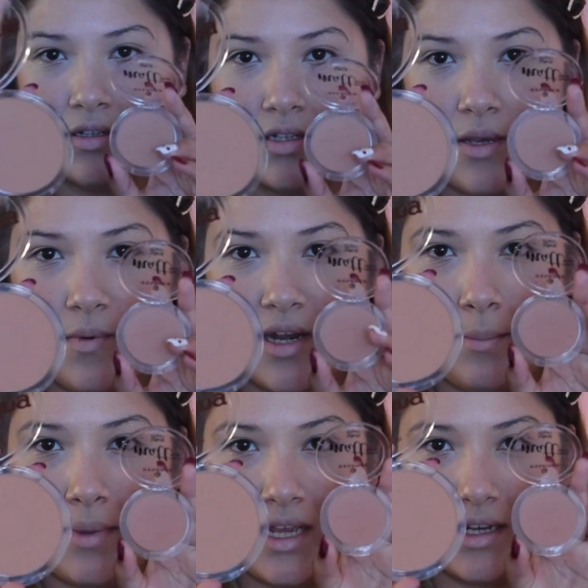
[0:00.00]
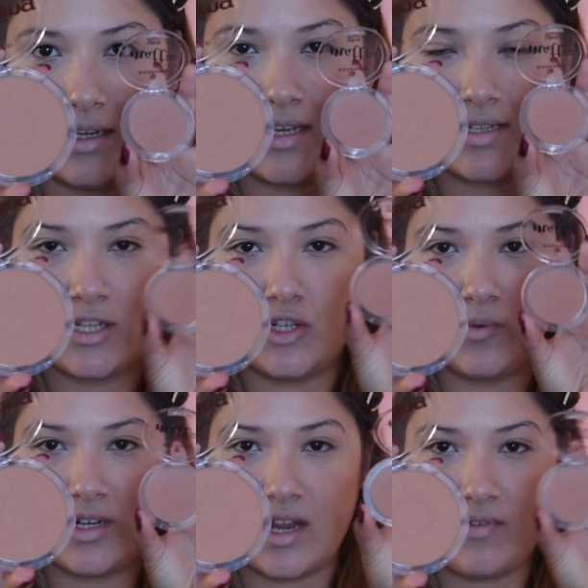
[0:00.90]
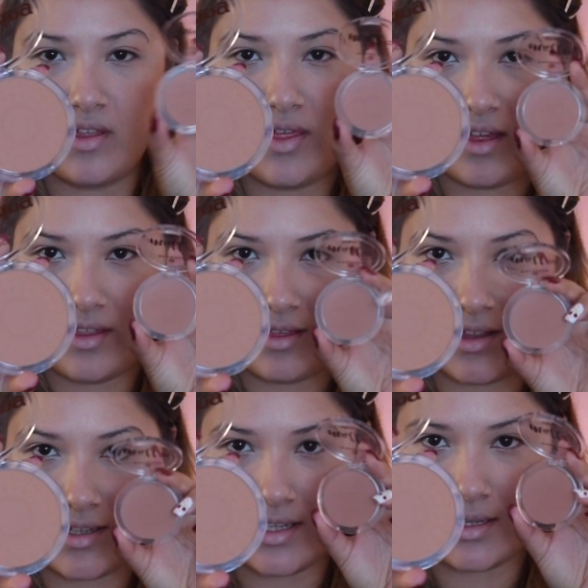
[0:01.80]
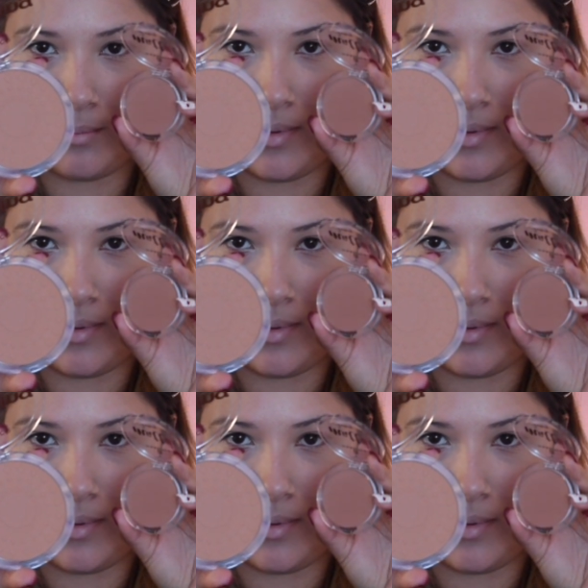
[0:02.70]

See what I mean? Is that you would never think that this is a